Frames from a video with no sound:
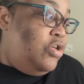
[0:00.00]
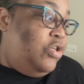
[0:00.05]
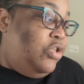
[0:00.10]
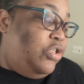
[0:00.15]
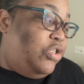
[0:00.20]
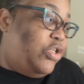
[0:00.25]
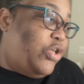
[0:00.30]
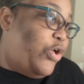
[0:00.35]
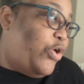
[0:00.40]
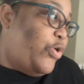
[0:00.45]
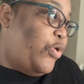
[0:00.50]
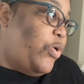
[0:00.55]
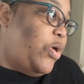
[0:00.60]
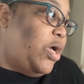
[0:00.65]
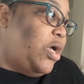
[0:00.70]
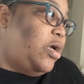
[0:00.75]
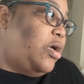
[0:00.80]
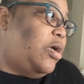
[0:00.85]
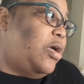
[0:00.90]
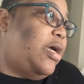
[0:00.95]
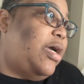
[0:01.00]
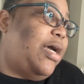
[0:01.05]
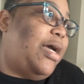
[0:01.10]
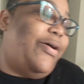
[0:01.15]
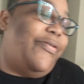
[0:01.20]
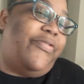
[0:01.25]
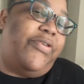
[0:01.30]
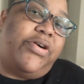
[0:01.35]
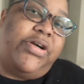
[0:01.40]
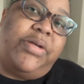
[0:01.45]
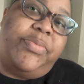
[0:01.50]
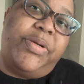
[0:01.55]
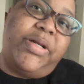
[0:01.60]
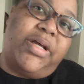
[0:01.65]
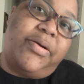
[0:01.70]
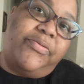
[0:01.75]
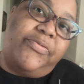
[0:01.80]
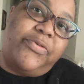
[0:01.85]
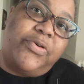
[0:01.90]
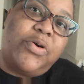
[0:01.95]
So, I've already been
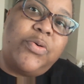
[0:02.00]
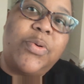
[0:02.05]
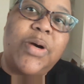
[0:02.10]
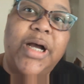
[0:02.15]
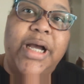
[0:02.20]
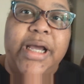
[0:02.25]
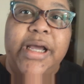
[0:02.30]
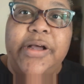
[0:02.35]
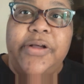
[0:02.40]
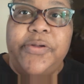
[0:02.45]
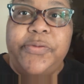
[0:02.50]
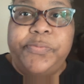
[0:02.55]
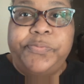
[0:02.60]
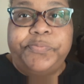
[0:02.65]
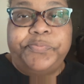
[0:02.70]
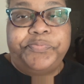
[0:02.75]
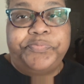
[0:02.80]
up for a while.